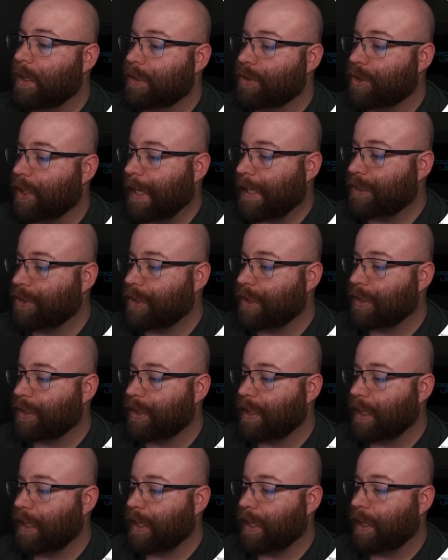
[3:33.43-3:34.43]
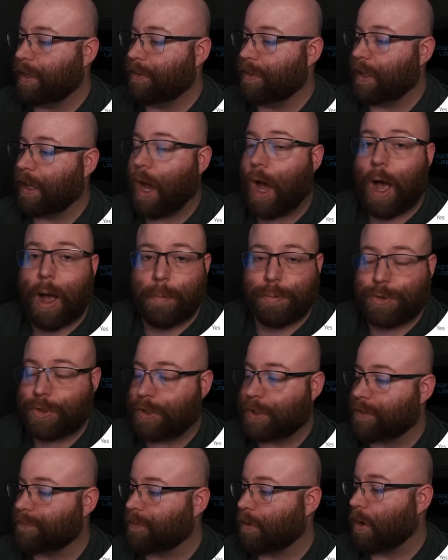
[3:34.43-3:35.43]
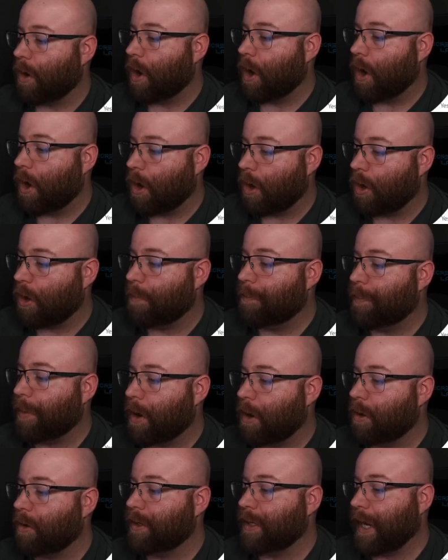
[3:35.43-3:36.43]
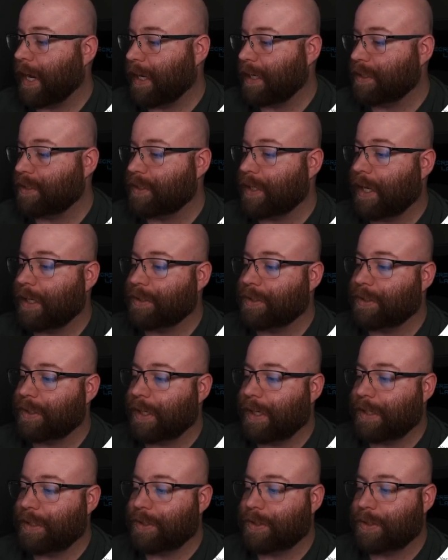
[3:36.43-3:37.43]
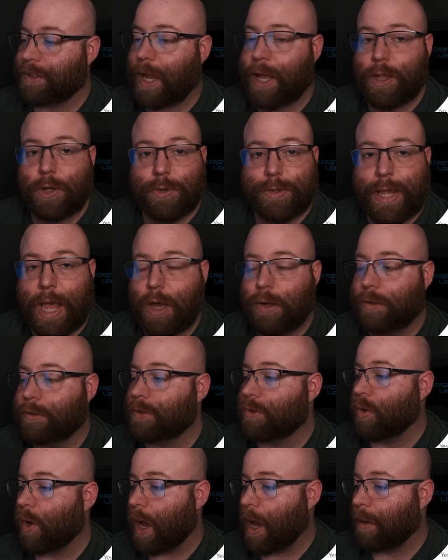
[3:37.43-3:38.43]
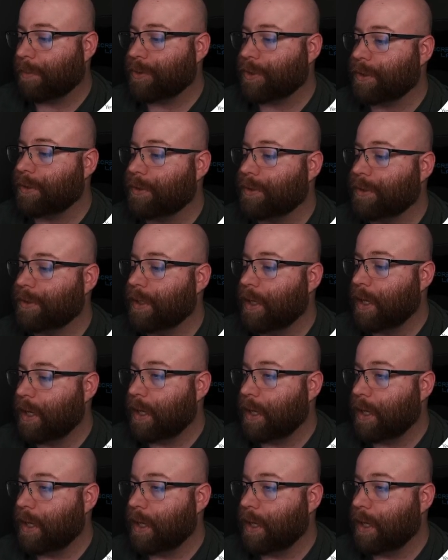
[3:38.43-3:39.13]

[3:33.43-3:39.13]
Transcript: changing the options for all bar data sets is siloed down into options,